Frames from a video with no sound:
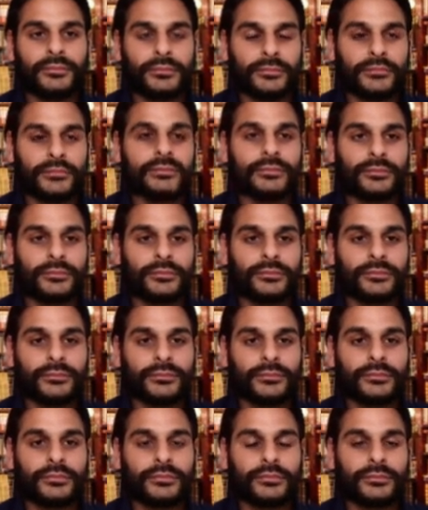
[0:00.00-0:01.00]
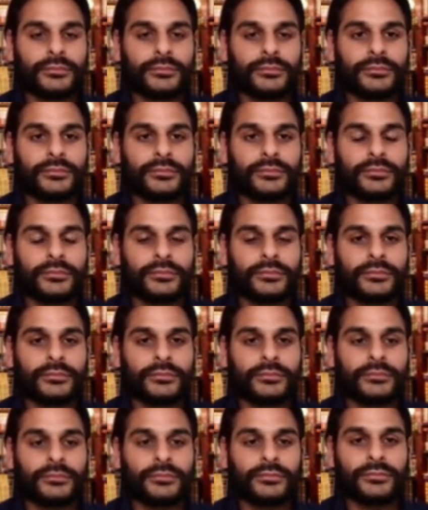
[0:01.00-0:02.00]

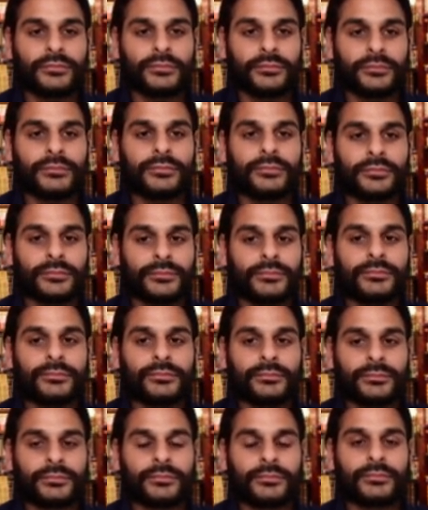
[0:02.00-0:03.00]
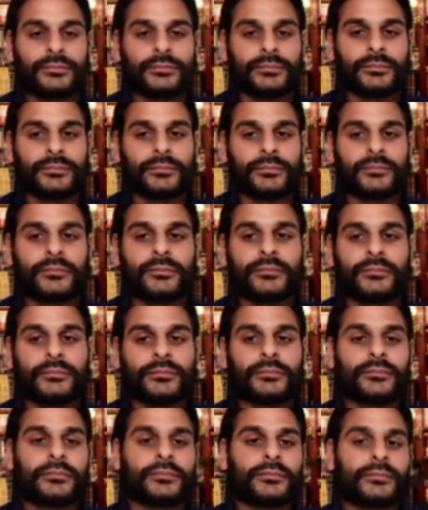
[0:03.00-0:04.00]

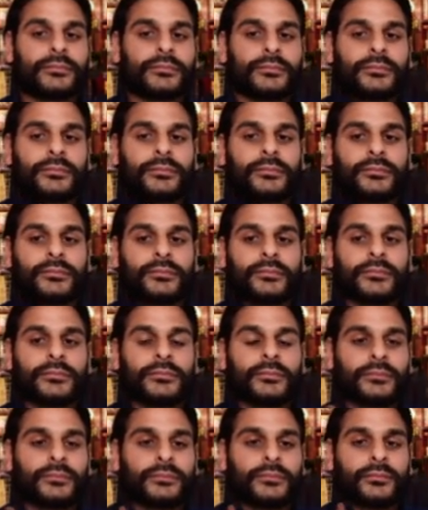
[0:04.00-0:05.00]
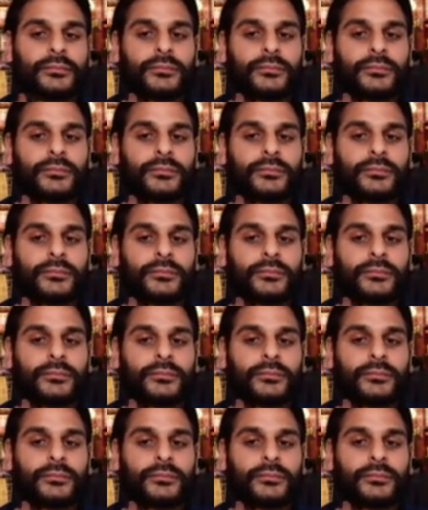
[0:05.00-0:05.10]
(not speaking)